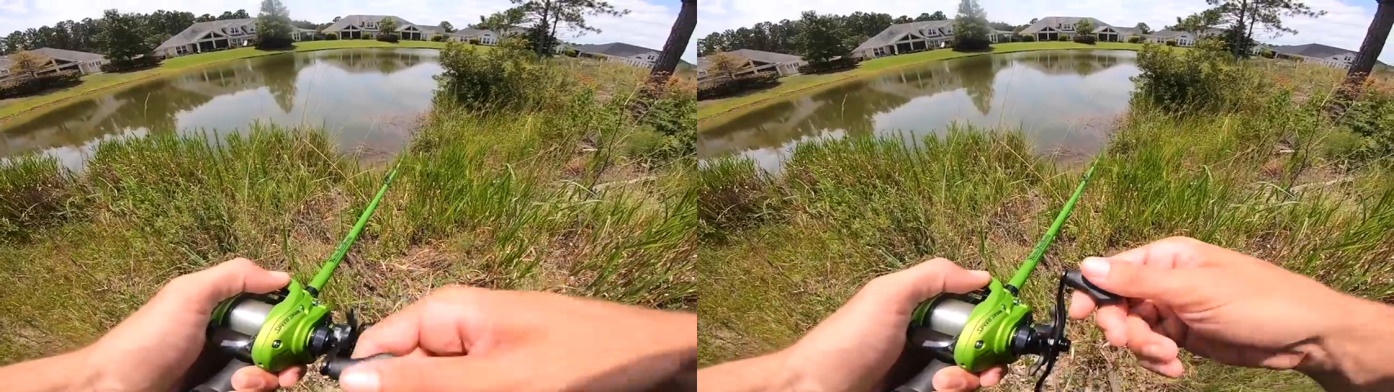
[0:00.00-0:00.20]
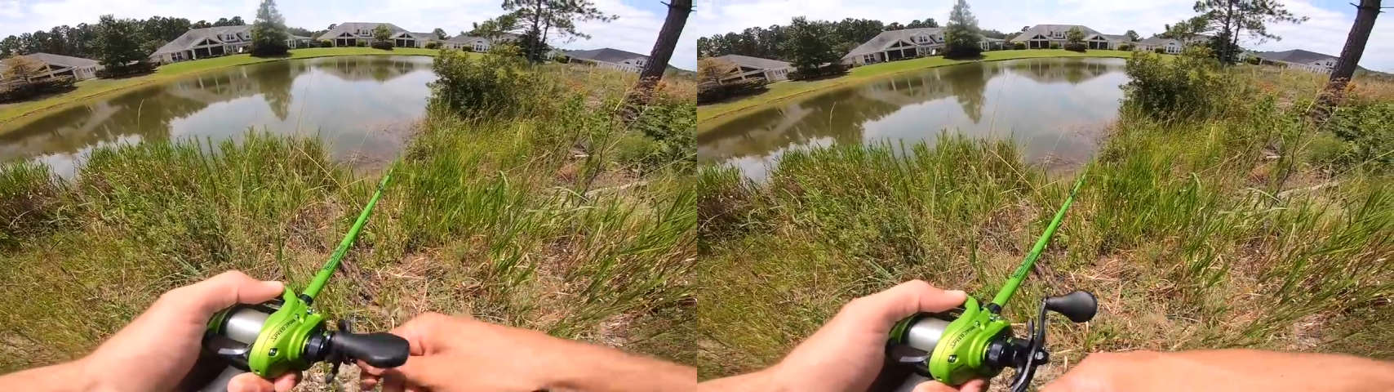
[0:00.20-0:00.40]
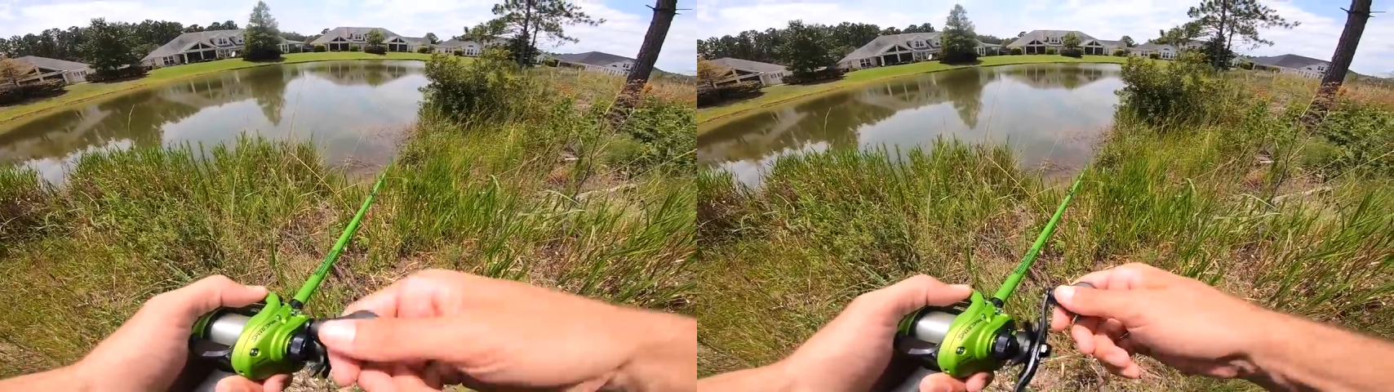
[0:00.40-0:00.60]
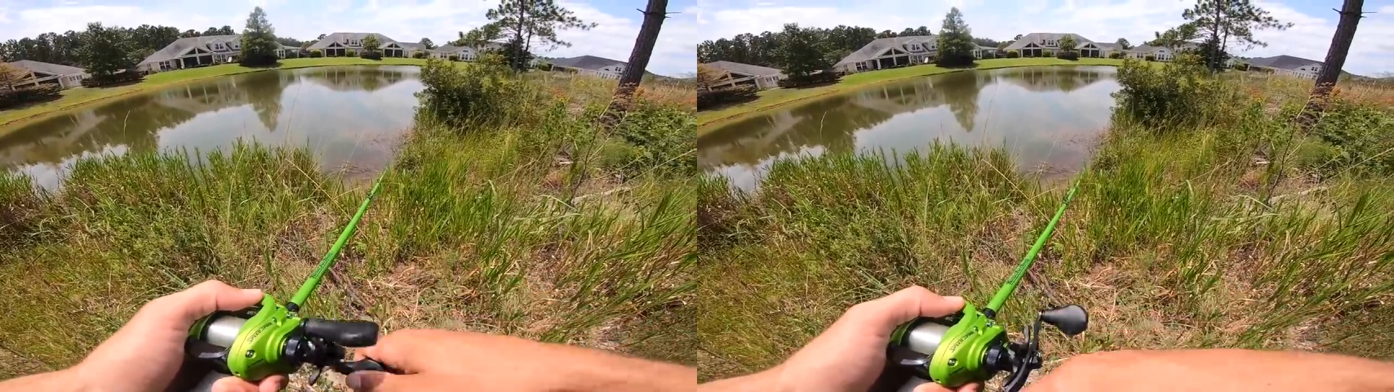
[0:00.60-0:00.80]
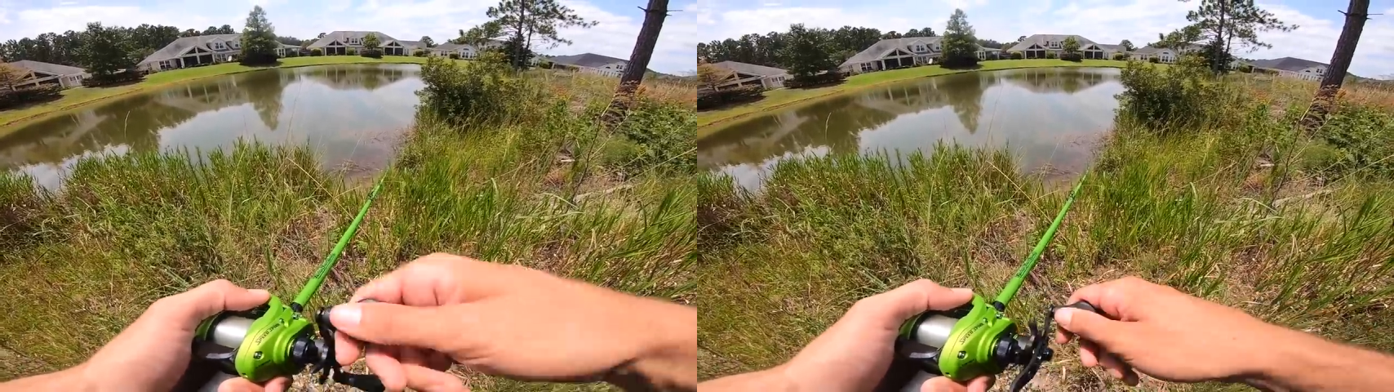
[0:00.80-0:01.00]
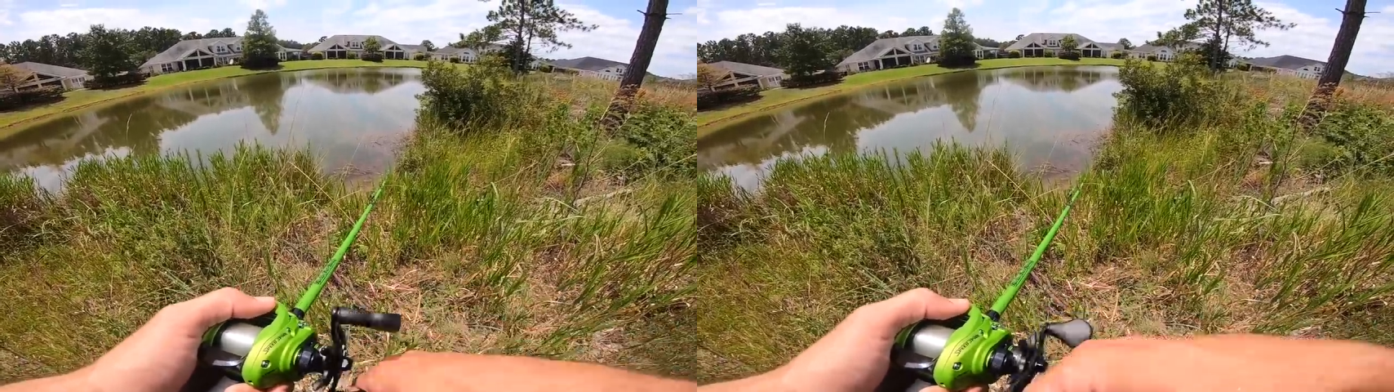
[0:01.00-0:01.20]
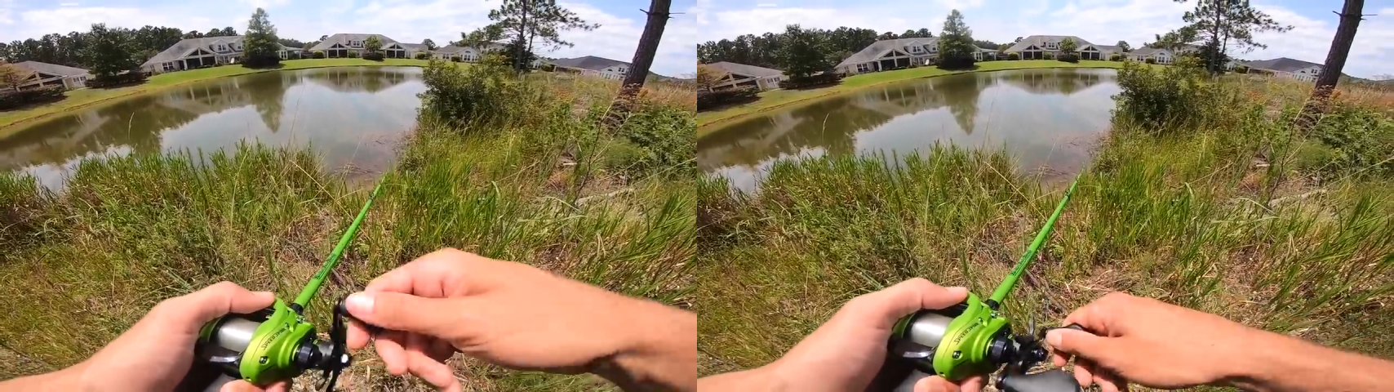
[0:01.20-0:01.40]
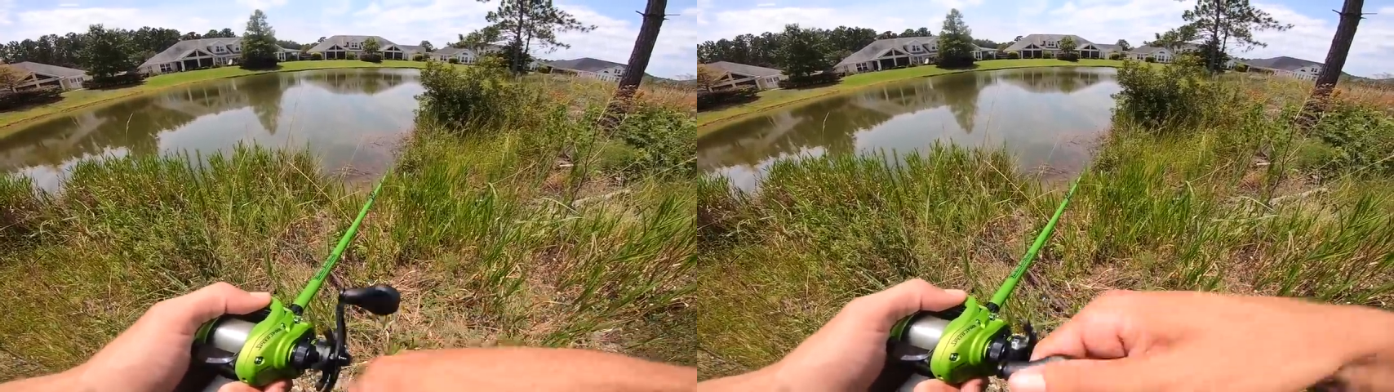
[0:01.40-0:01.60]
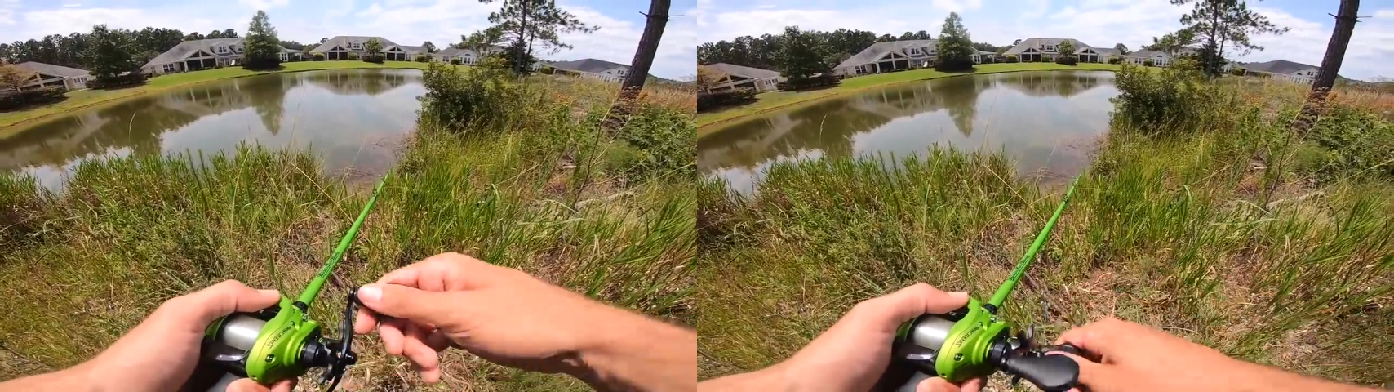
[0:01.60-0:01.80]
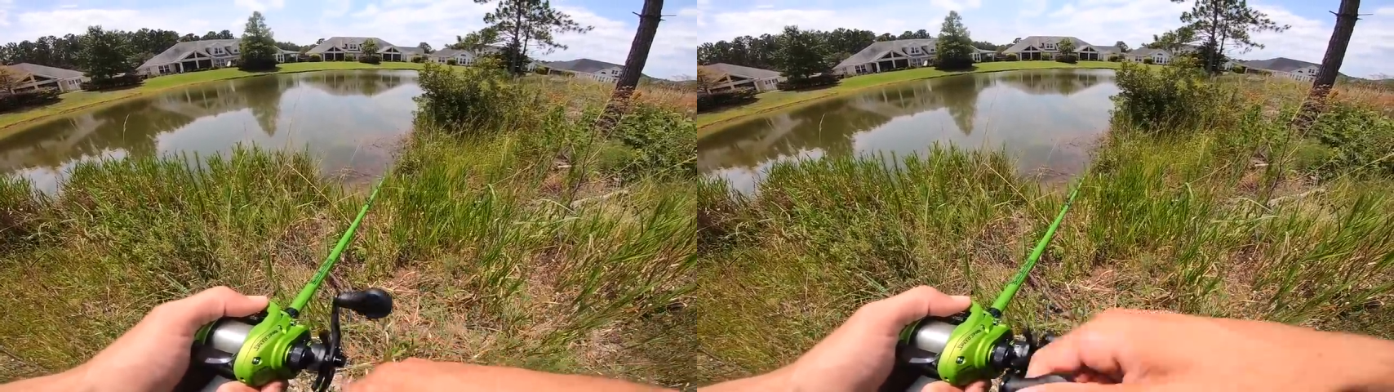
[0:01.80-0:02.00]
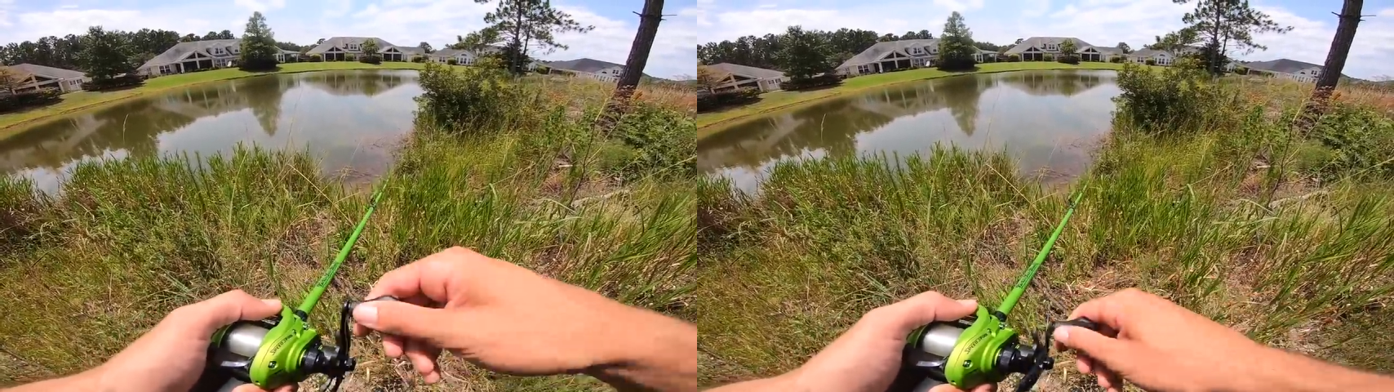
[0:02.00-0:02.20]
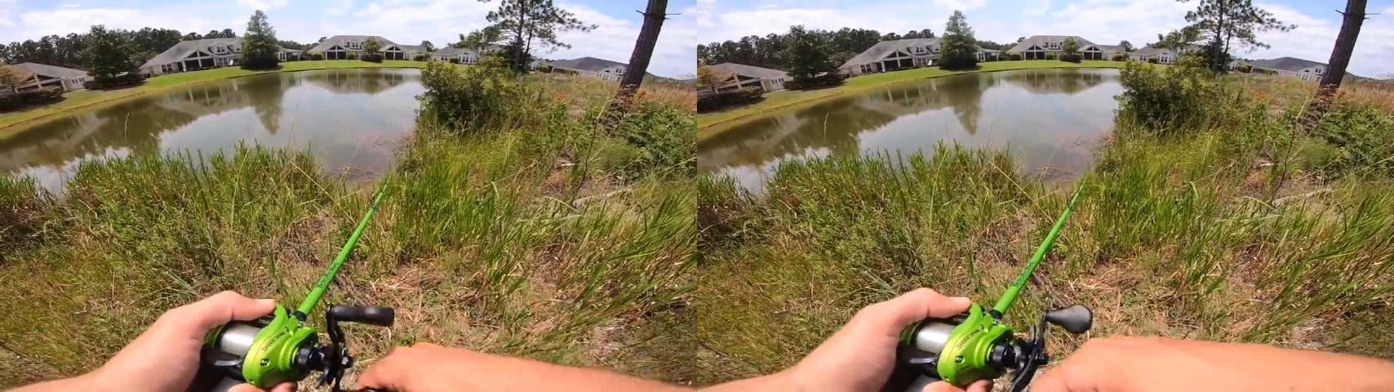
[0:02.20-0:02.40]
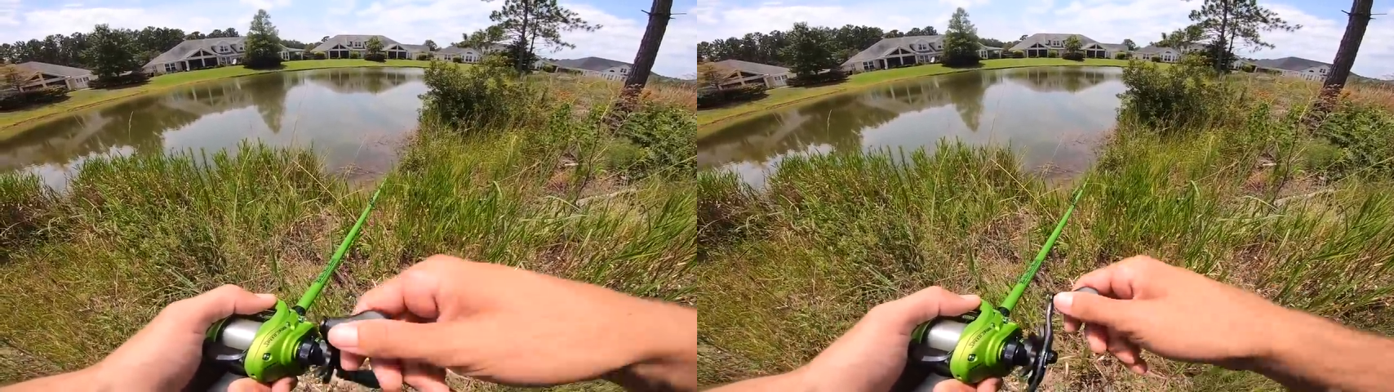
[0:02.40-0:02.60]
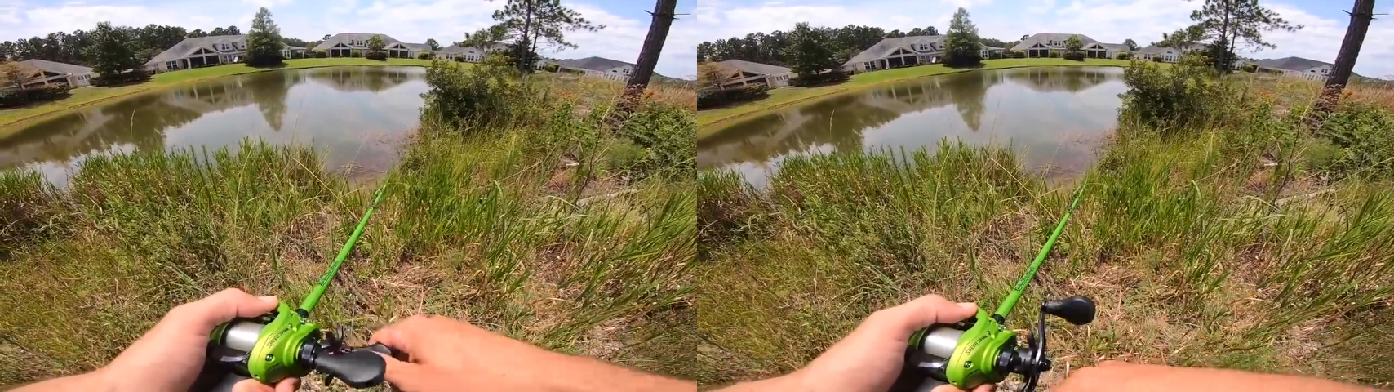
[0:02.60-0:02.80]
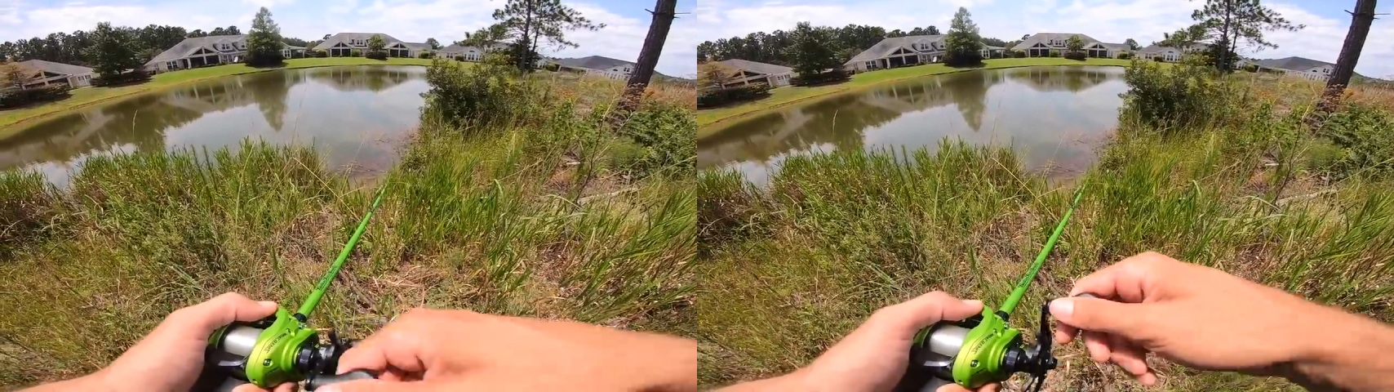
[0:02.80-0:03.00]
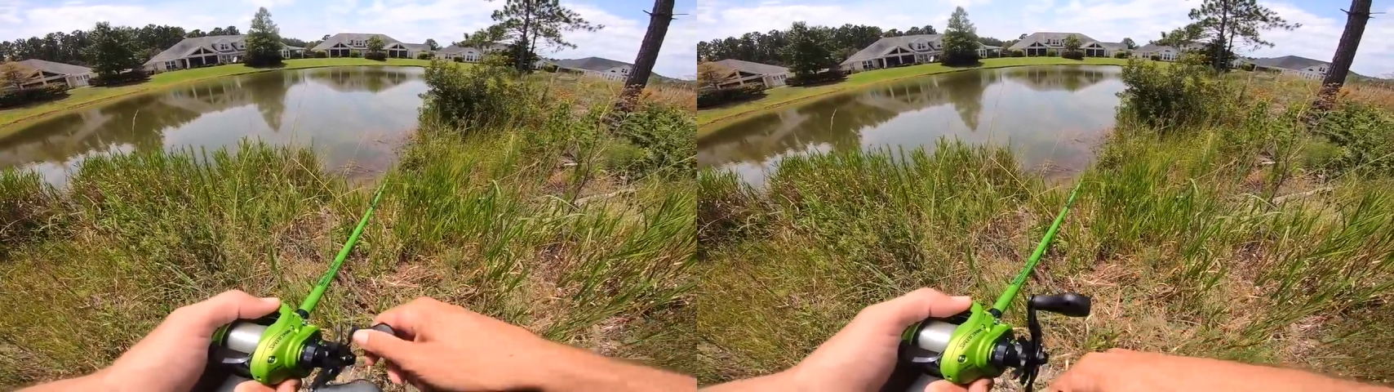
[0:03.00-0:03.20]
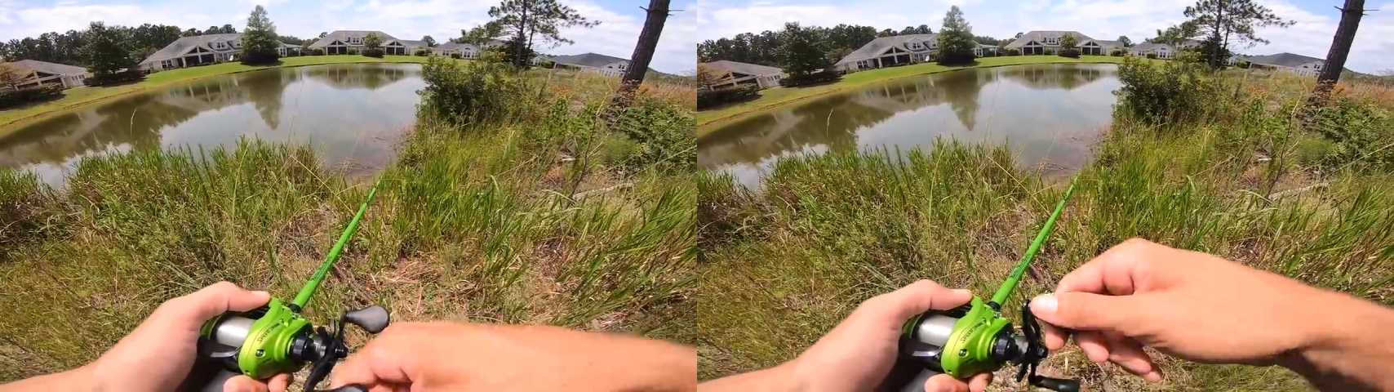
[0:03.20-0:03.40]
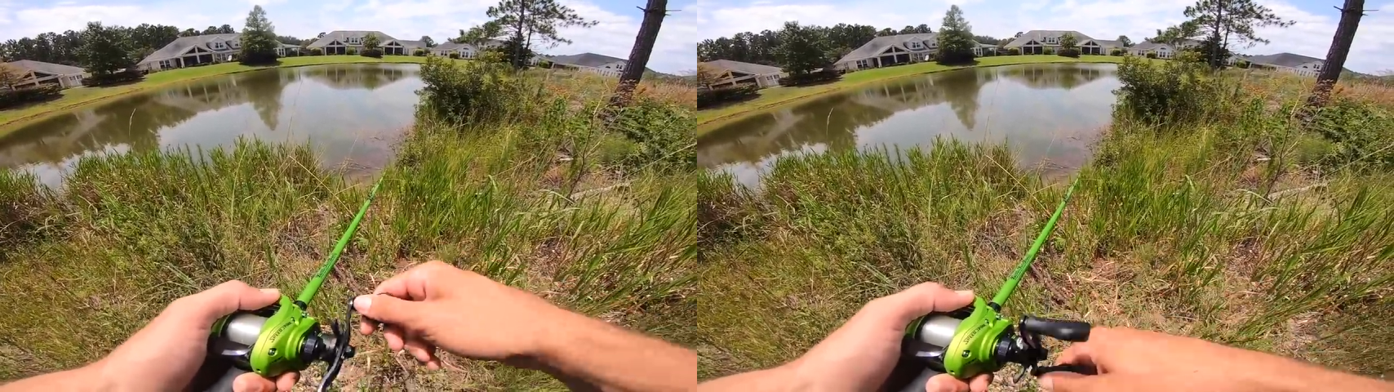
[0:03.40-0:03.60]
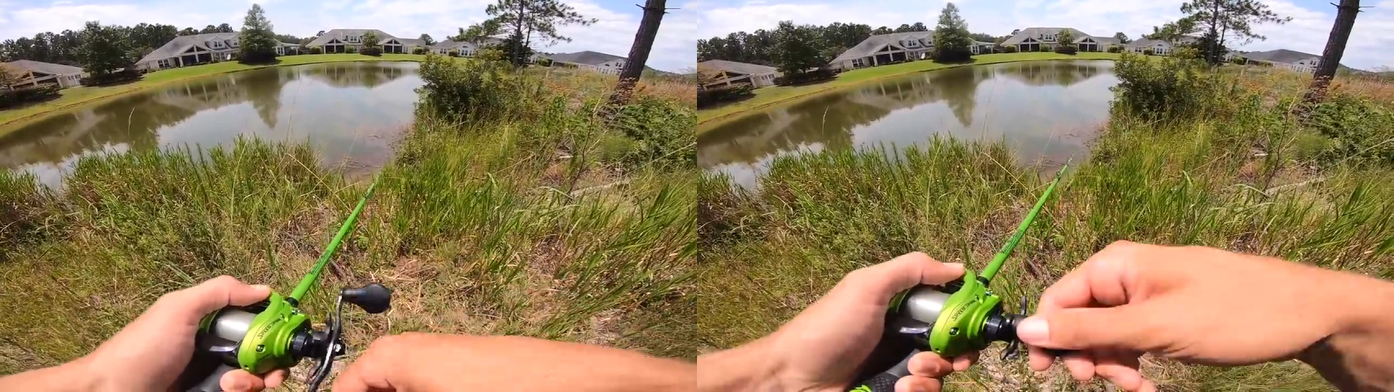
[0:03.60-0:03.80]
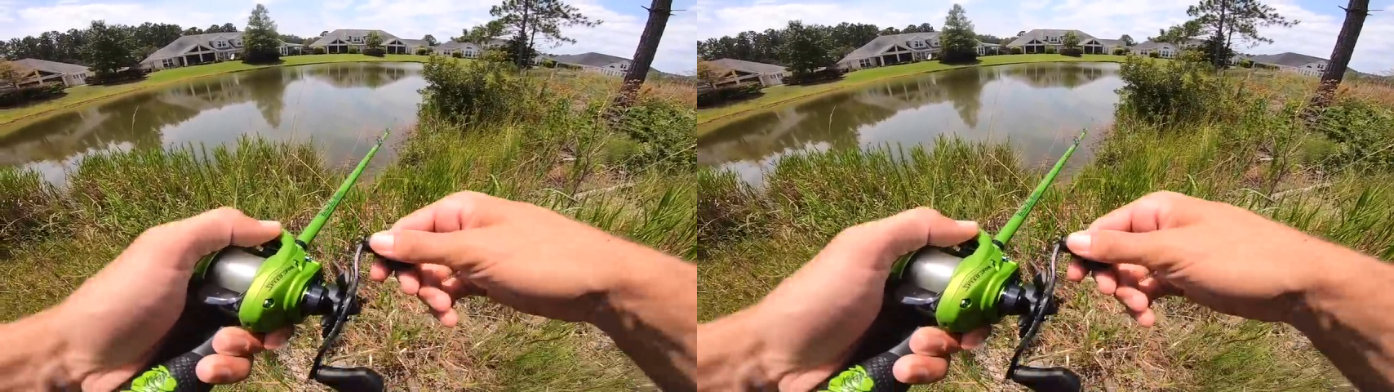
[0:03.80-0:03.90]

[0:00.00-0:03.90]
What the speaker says: (no speaker visible)